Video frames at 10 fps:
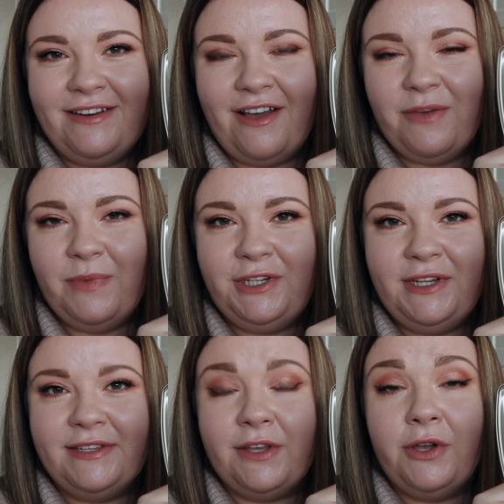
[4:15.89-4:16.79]
Light, which
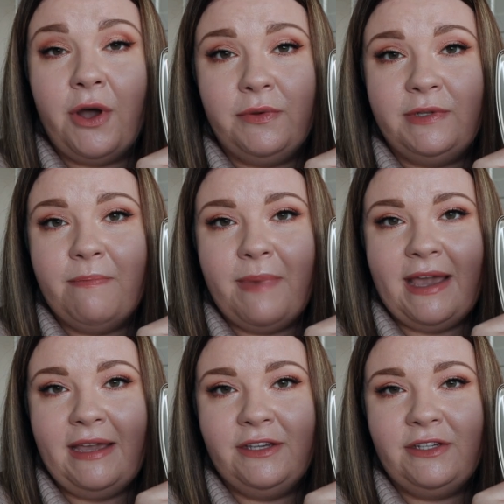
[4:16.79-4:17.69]
is a golden
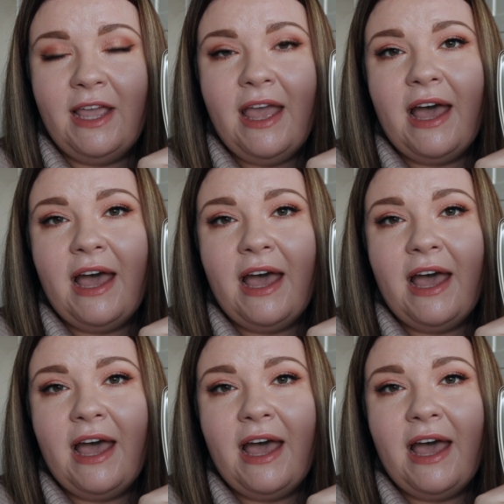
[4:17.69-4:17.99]
beige,